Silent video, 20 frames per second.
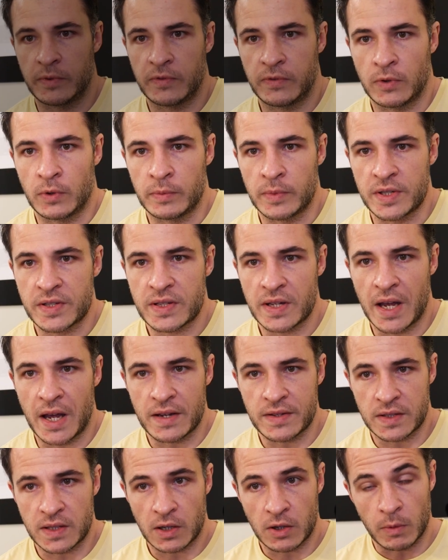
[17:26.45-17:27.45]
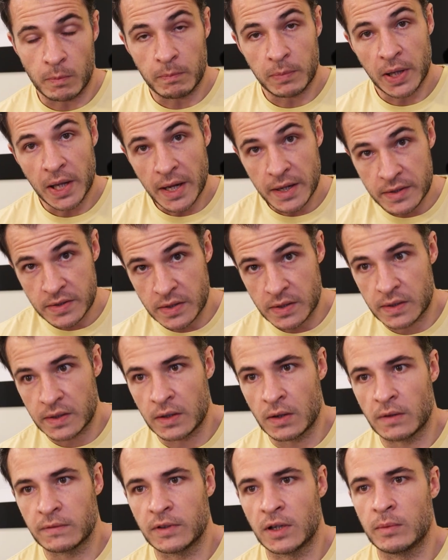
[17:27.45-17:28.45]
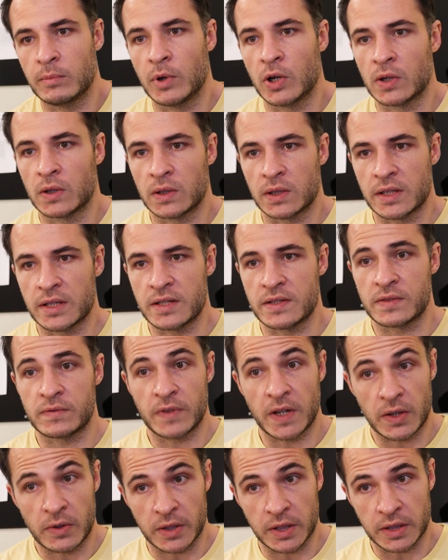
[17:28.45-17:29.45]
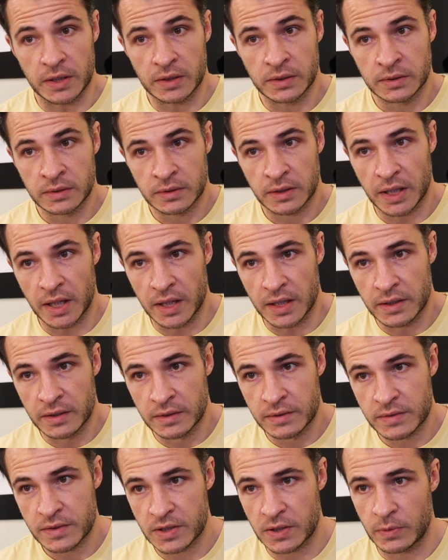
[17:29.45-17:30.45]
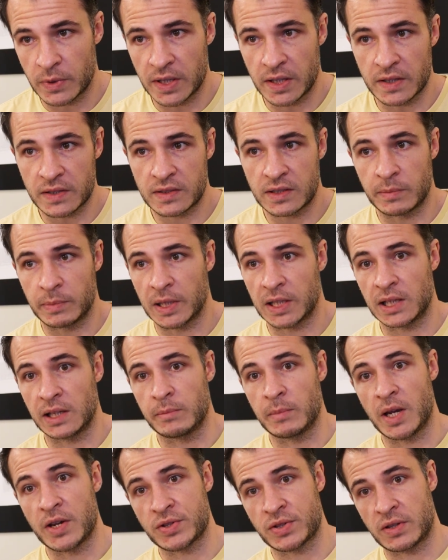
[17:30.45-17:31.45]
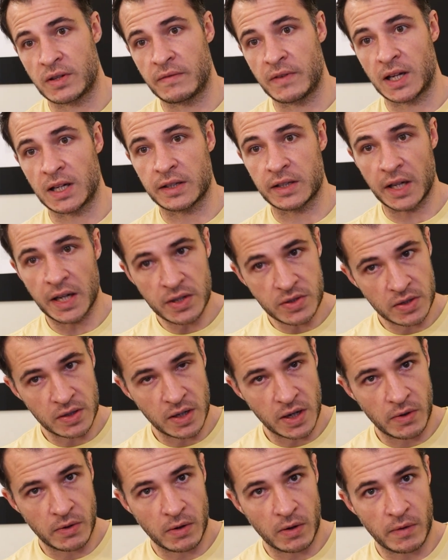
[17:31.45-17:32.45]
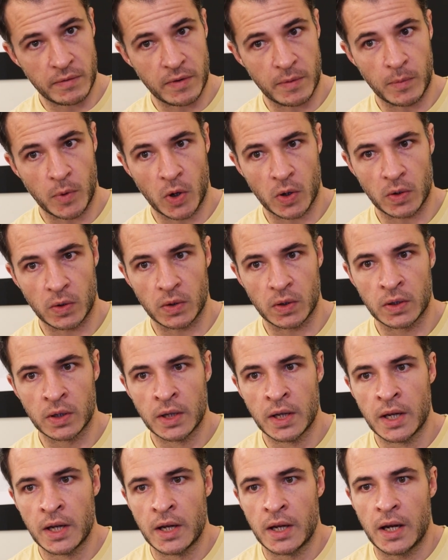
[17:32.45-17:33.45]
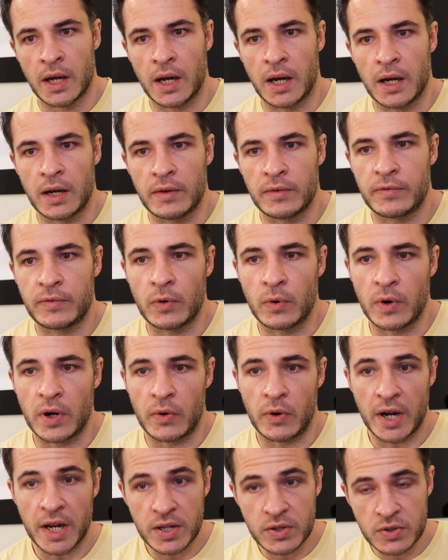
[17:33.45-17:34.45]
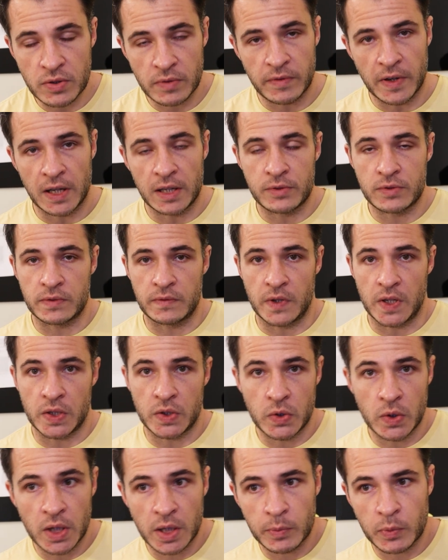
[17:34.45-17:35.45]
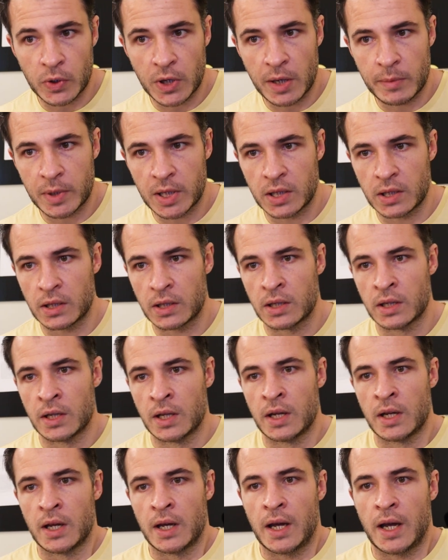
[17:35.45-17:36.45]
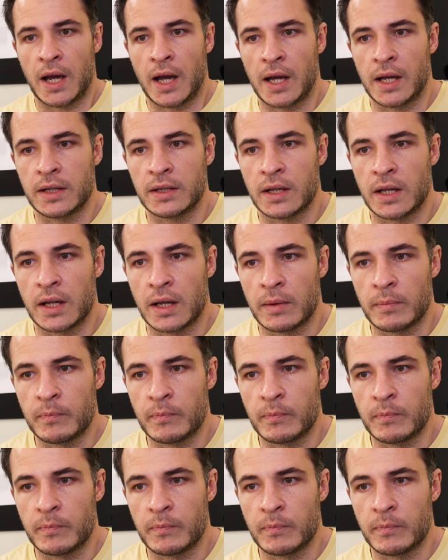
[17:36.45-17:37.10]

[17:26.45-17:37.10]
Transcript: performance as the complexity of our model is varied. Okay, so we thus typically measure the validation error of the model for a range of values of the tuning parameter, and